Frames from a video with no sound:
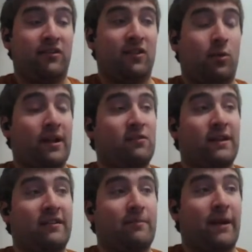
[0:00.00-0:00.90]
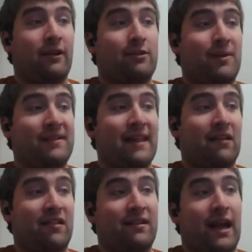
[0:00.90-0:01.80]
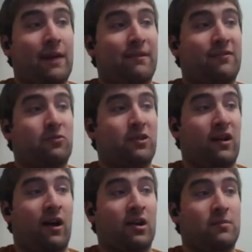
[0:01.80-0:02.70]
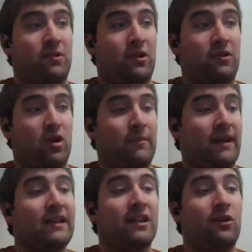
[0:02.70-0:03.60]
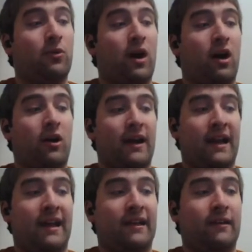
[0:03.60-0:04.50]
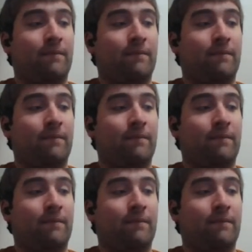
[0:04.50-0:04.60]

So once when you spend the 3,000 diamonds for the honorable enrollment, you are in it.